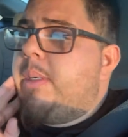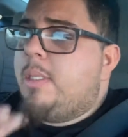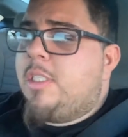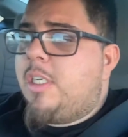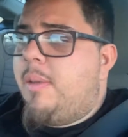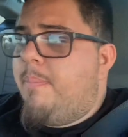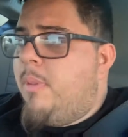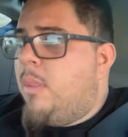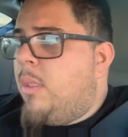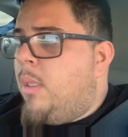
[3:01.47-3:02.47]
to the
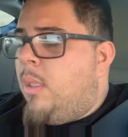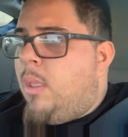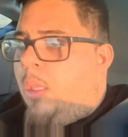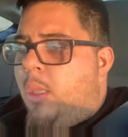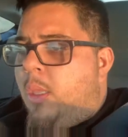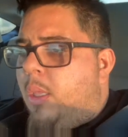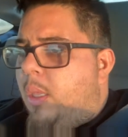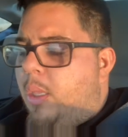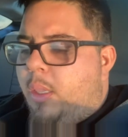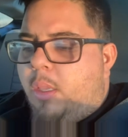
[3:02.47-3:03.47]

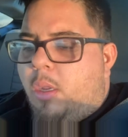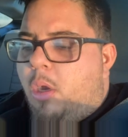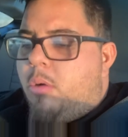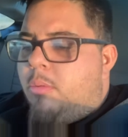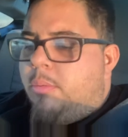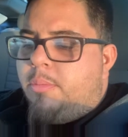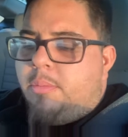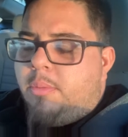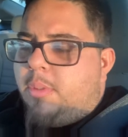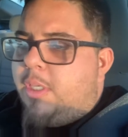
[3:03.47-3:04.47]
gym. You know,
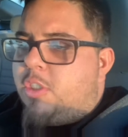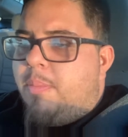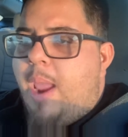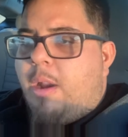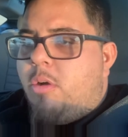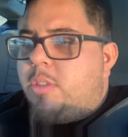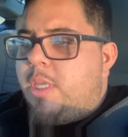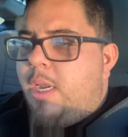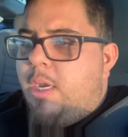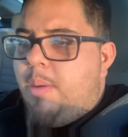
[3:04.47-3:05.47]
get your macro
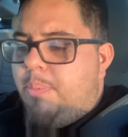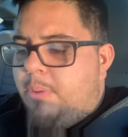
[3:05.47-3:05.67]
set up,